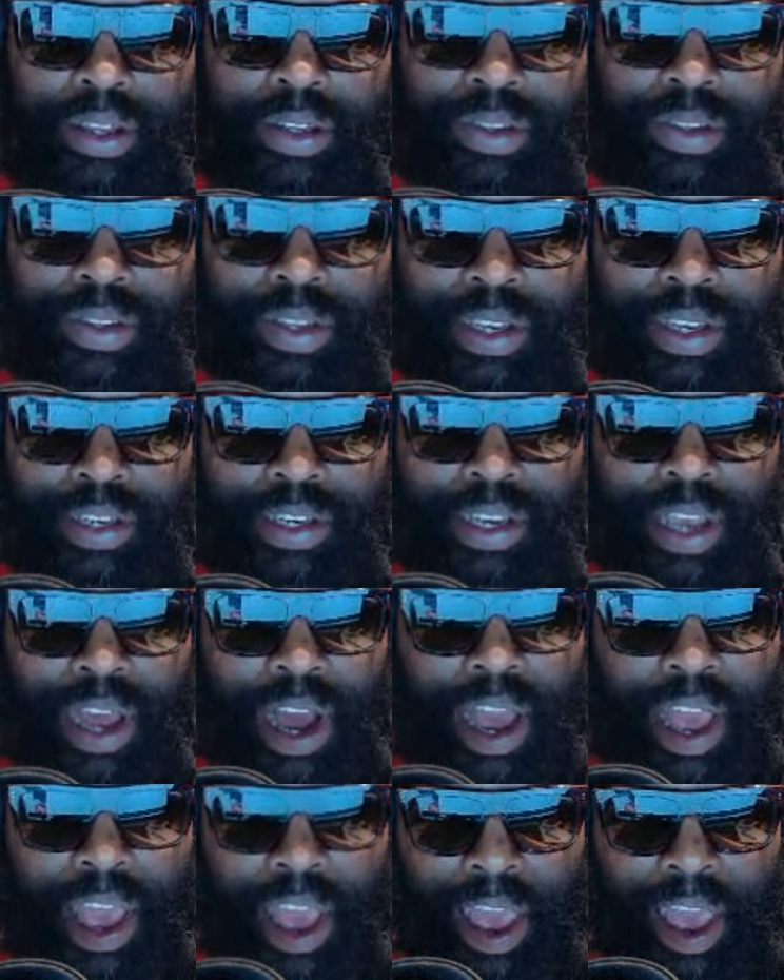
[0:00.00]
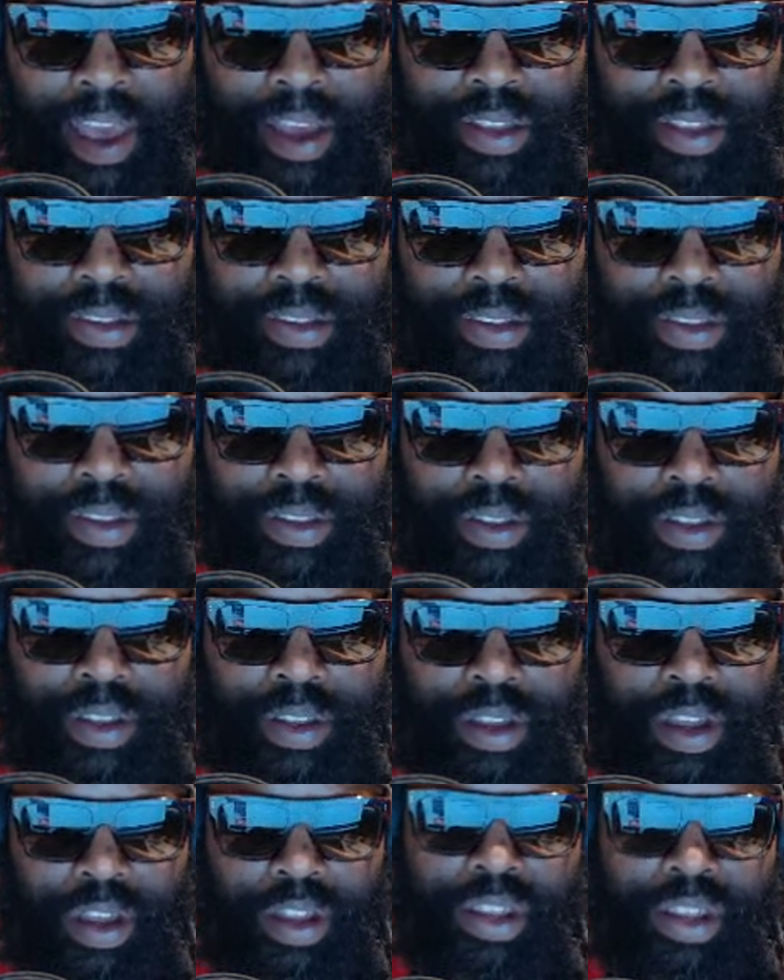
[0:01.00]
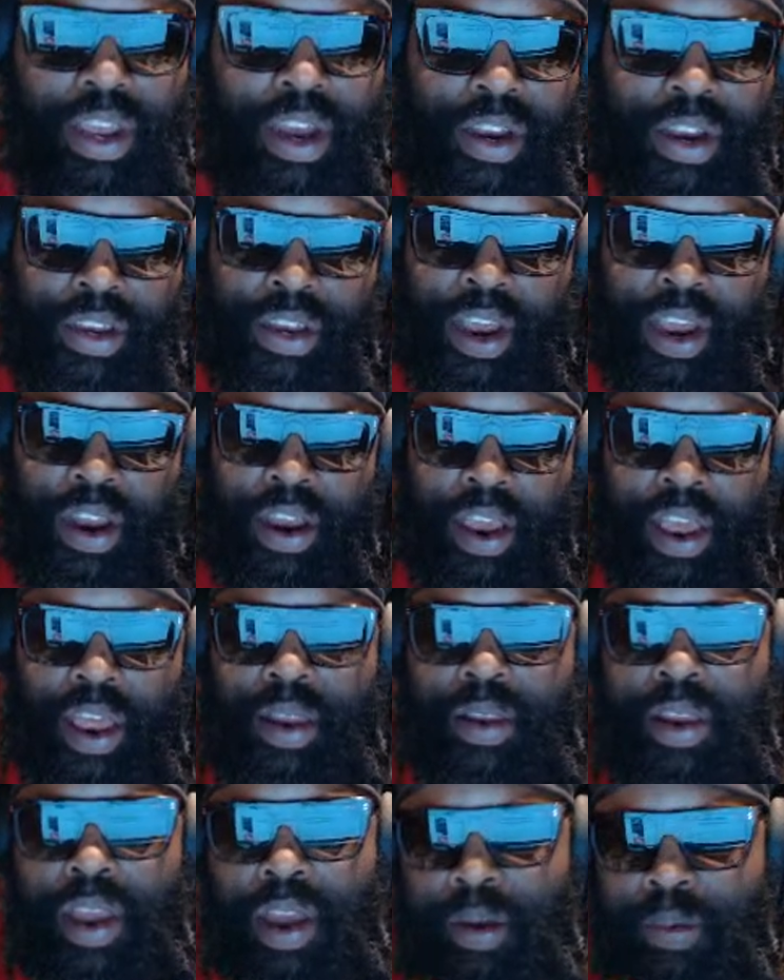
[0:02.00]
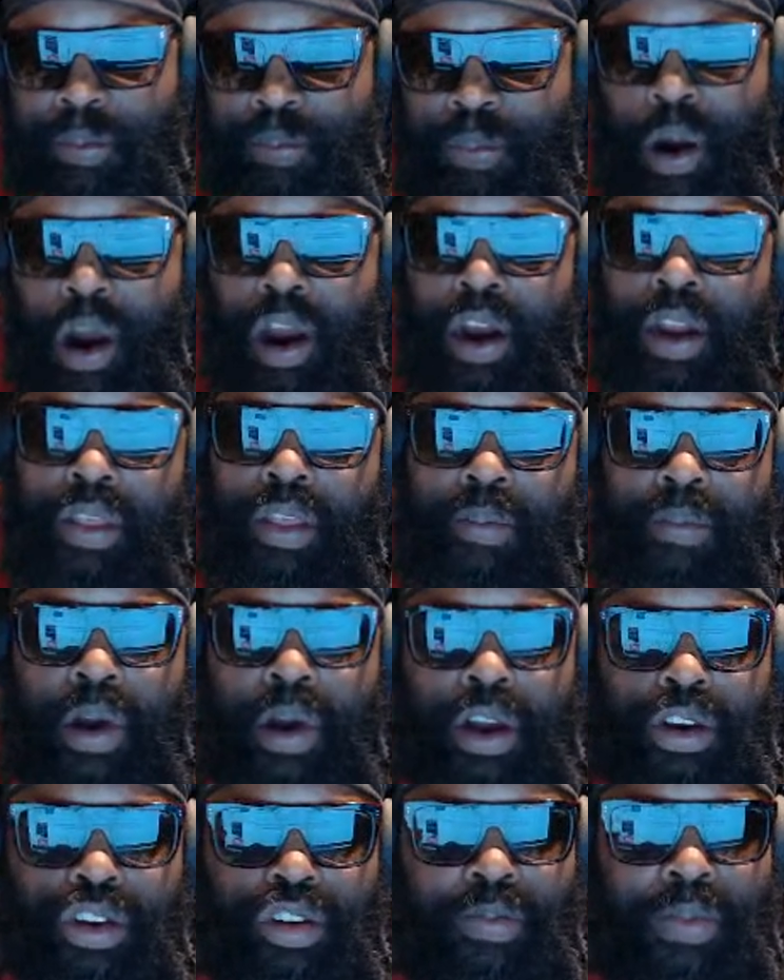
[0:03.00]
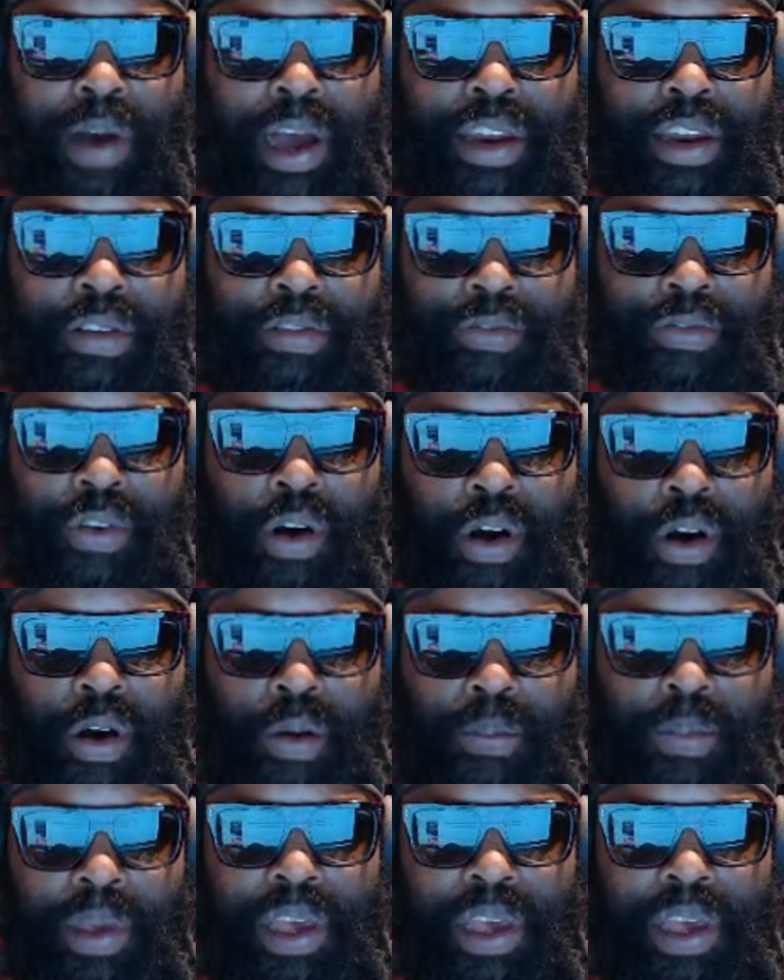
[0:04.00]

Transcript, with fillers: CGIX. They're part of the merger by default,